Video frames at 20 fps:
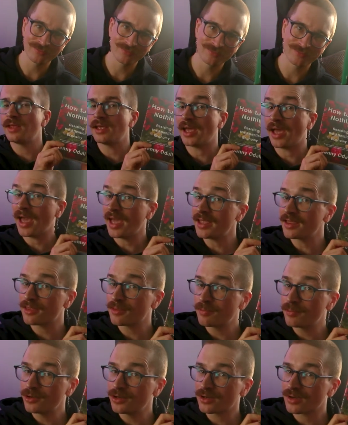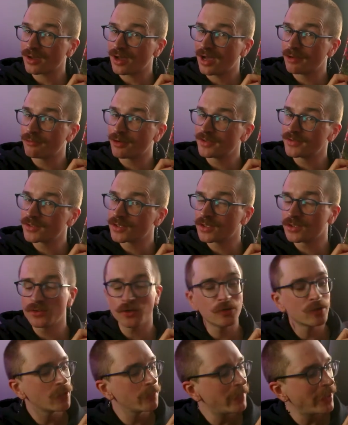The eighth book I want to
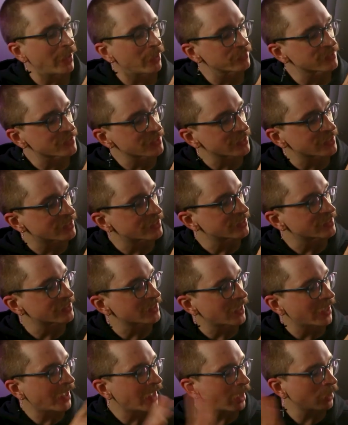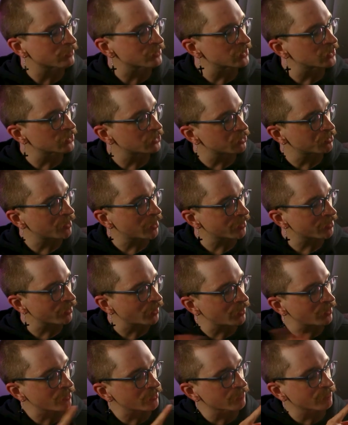talk about is How to Do Nothing,